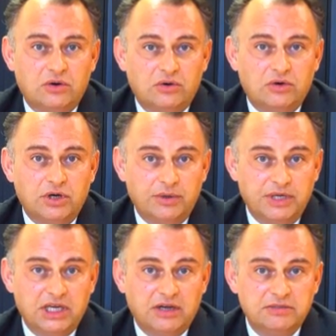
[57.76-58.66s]
or who are
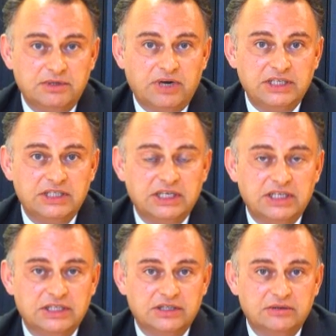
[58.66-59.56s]
you going to be renting
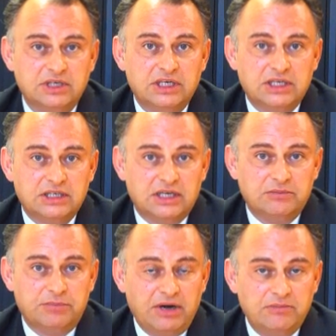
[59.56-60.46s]
it to?
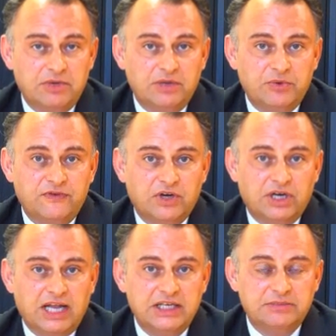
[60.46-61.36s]
So bear in mind we've
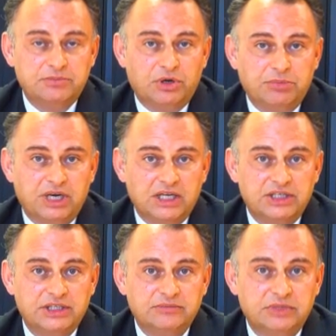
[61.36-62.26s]
got an ageing
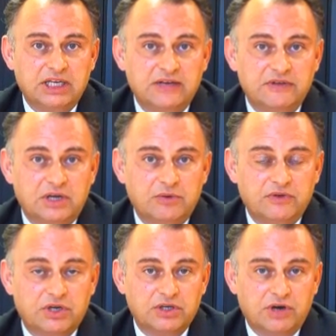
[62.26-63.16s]
population. Even though
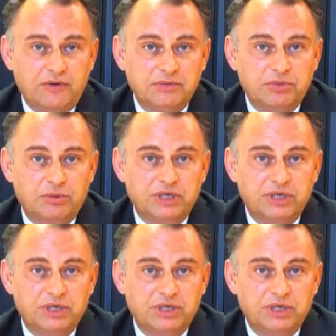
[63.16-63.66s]
we've got a growing